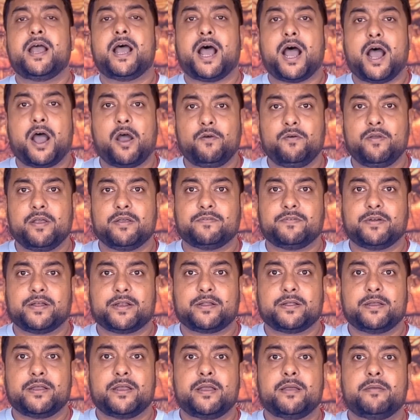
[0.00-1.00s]
However,
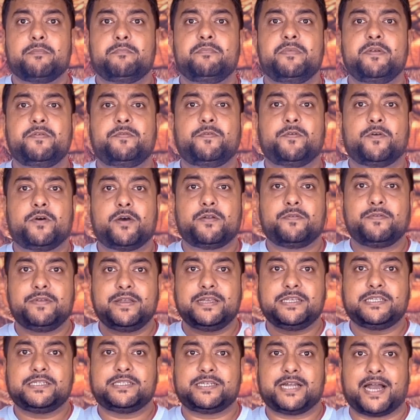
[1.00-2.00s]
before
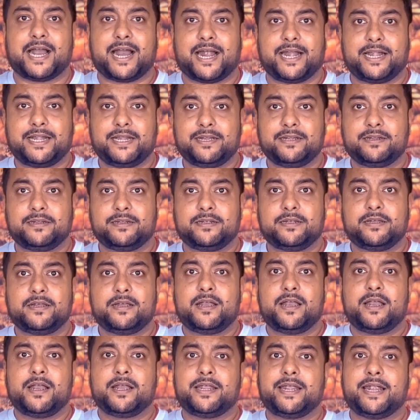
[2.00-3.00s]
we start
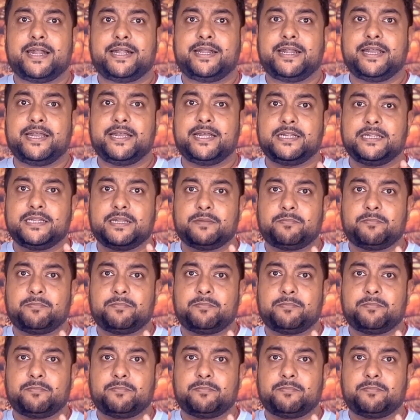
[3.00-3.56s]
getting in the